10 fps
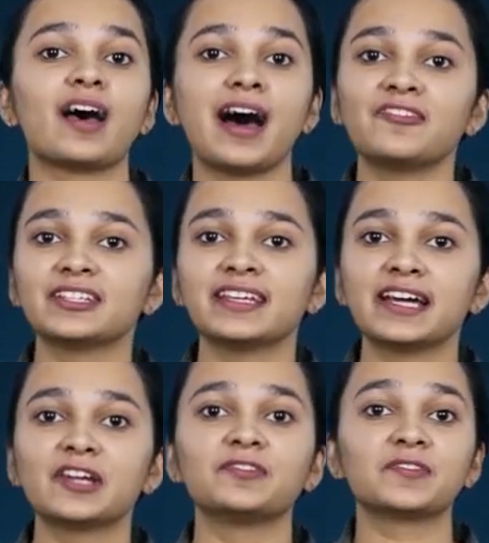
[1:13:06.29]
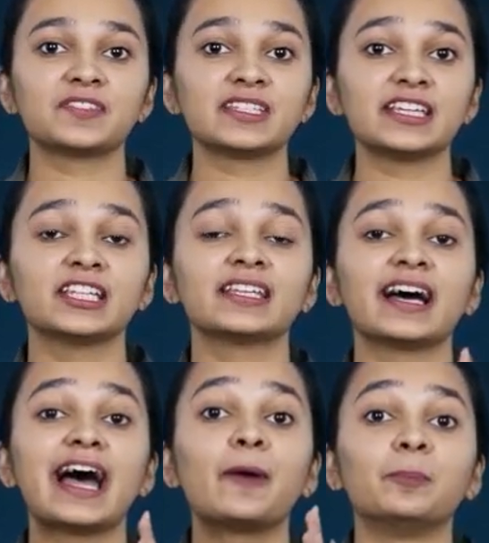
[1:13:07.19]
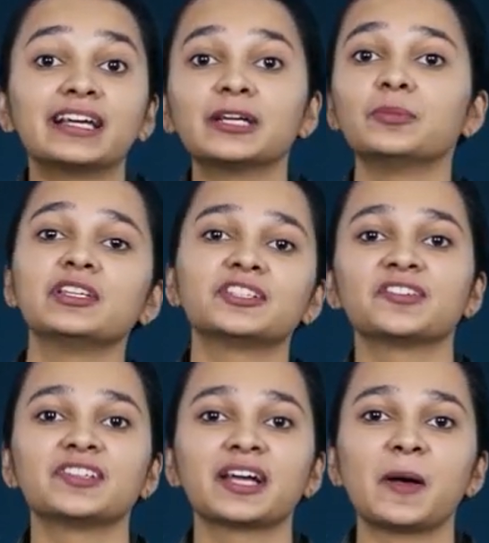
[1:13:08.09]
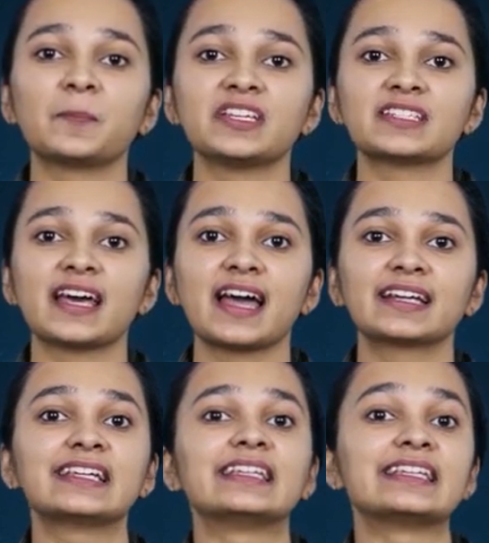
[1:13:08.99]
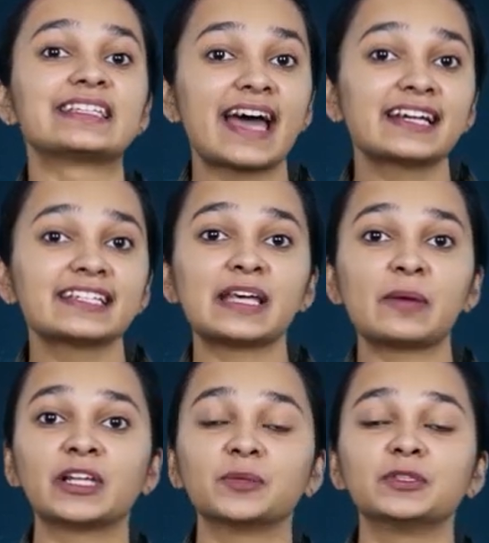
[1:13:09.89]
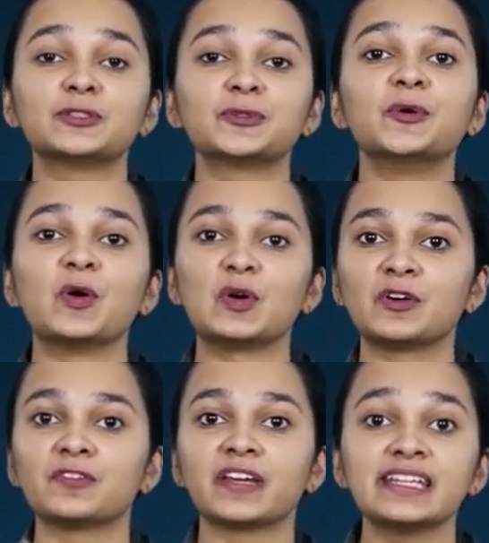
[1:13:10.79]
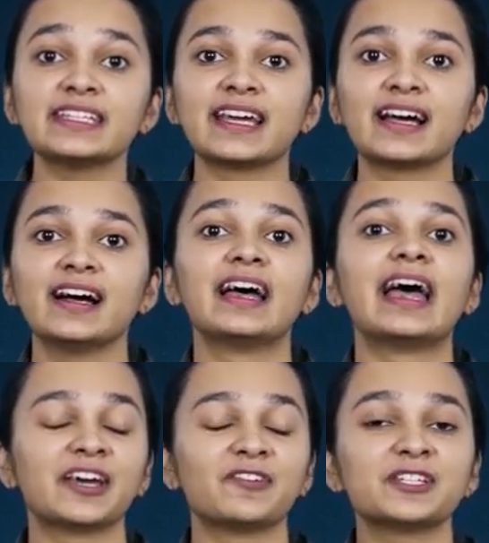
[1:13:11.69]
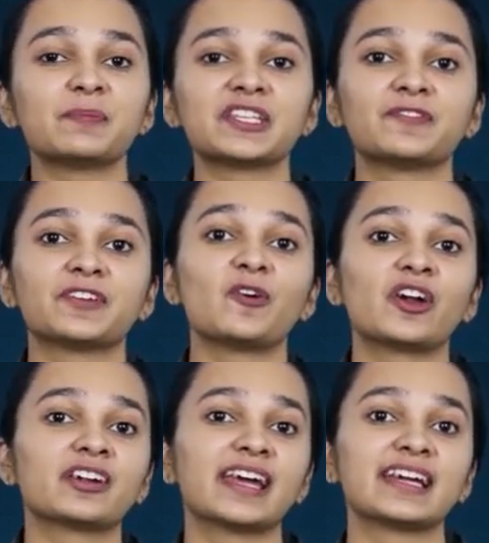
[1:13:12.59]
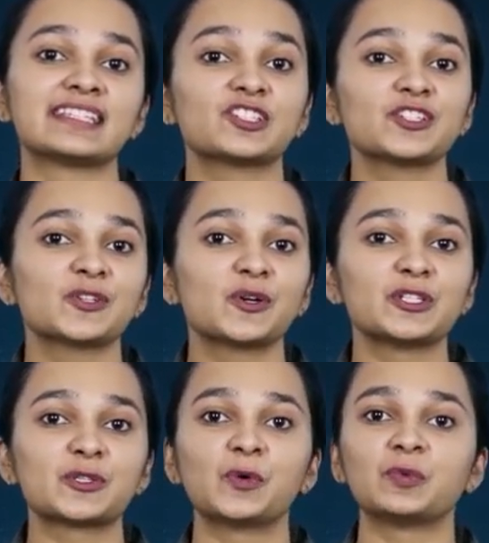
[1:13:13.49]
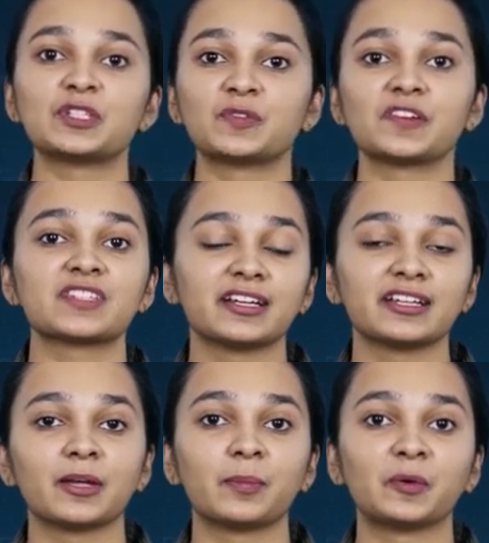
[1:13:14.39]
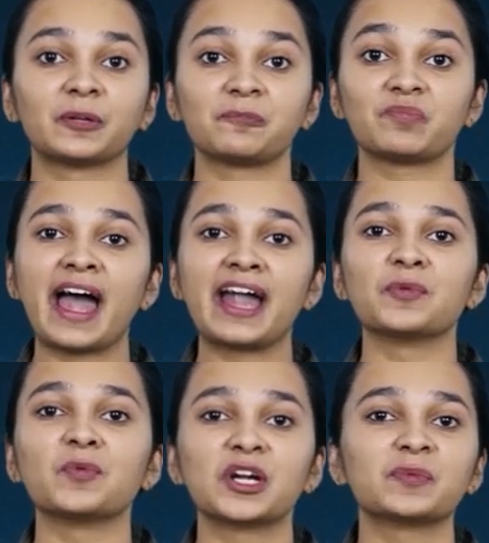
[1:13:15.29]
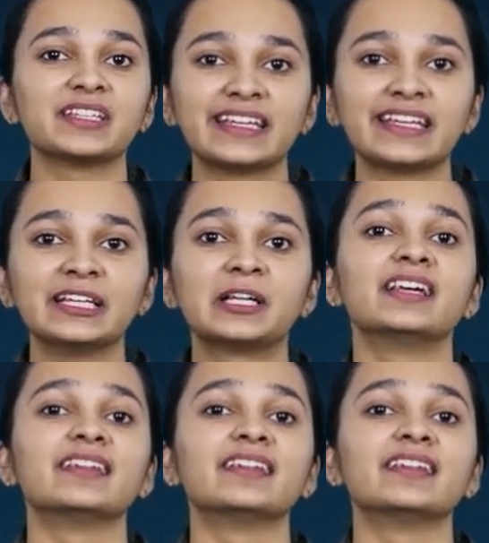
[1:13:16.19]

After that, we've seen the applicability of the Companies Act. This act is applicable to whole of India. There were specific organizations also which we have studied about. And what were they?